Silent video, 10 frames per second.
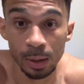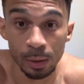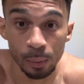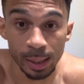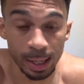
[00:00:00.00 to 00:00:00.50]

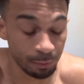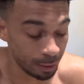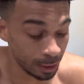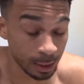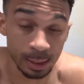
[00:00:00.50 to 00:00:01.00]
we have
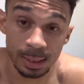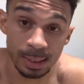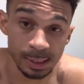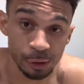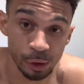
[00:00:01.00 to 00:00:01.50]
the
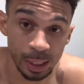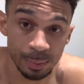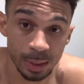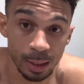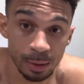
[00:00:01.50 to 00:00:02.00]
60
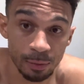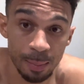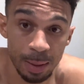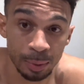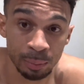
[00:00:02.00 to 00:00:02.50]
grams of
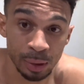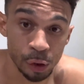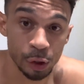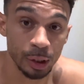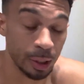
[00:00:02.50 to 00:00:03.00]
maple and brown
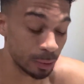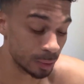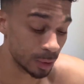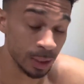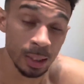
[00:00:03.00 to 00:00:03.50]
sugar
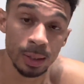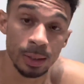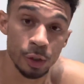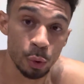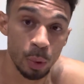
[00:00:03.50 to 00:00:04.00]
oats,
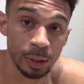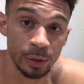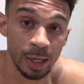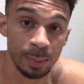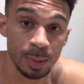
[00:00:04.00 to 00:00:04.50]
20
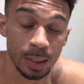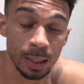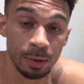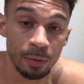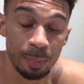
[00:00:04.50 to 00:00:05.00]
grams
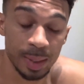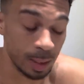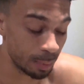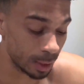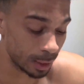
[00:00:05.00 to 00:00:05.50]
of
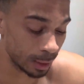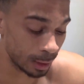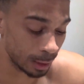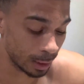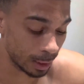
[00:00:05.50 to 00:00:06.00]
peanut butter,
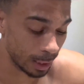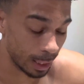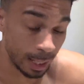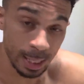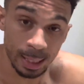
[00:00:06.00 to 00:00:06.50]

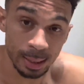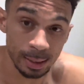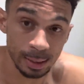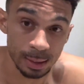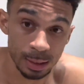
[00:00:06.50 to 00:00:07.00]
and
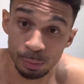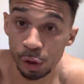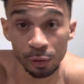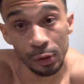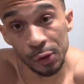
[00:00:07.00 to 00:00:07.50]
some
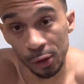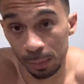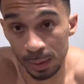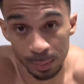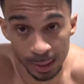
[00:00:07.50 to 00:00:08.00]
sugar-free
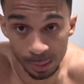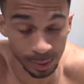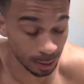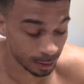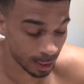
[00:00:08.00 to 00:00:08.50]
syrup, some cinnamon
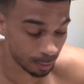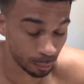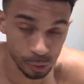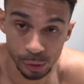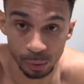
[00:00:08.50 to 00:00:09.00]
on top,
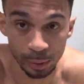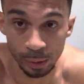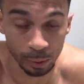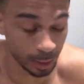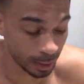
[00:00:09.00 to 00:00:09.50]
which don't really
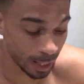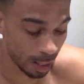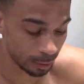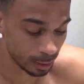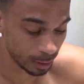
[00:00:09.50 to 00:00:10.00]
hold any
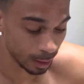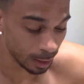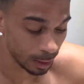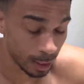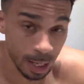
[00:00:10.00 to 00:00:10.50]
calories.
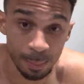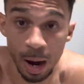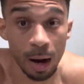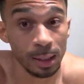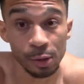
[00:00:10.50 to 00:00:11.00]
I
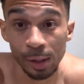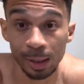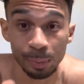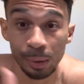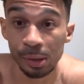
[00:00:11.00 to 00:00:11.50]
already drank
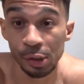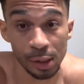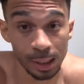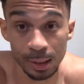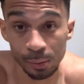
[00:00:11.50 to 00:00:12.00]
the protein
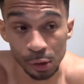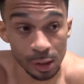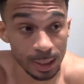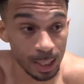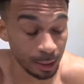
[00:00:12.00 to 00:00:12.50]
shake because it was
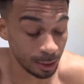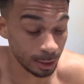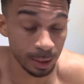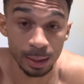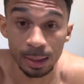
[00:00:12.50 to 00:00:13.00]
just that
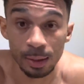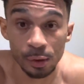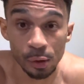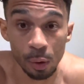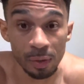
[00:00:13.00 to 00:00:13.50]
good.
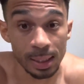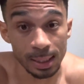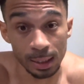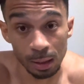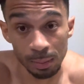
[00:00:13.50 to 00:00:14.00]
So this is
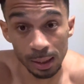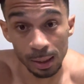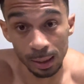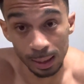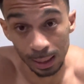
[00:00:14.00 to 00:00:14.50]
gonna
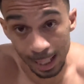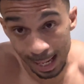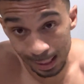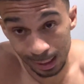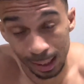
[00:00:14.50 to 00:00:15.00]
be the
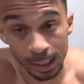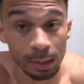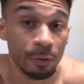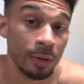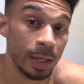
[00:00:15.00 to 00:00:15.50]
last thing I
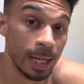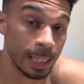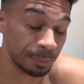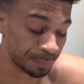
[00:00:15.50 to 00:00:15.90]
eat for the night.